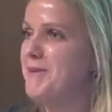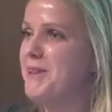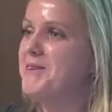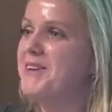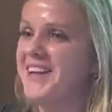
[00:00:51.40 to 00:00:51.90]
me
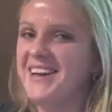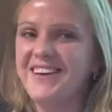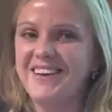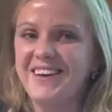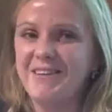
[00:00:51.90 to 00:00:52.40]
look
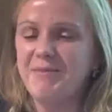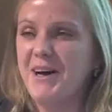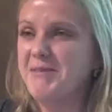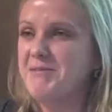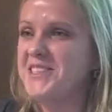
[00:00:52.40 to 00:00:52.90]
like.
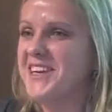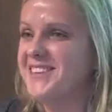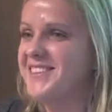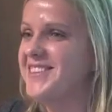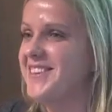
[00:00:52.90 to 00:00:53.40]
I'm
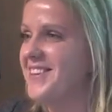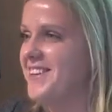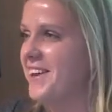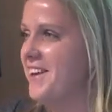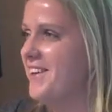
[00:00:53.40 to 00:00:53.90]
just
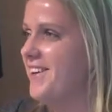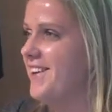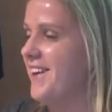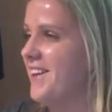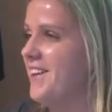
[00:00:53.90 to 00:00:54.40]

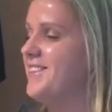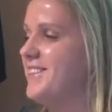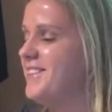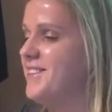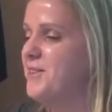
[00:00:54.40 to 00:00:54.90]
an
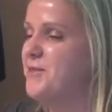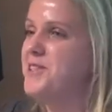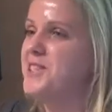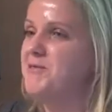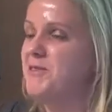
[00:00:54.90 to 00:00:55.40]
assistant or
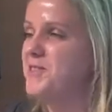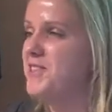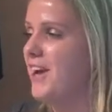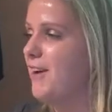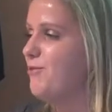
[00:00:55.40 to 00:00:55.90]
chief of
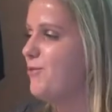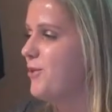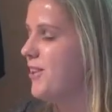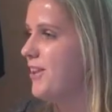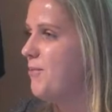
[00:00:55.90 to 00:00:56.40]
staff
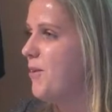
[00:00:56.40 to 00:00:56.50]
for the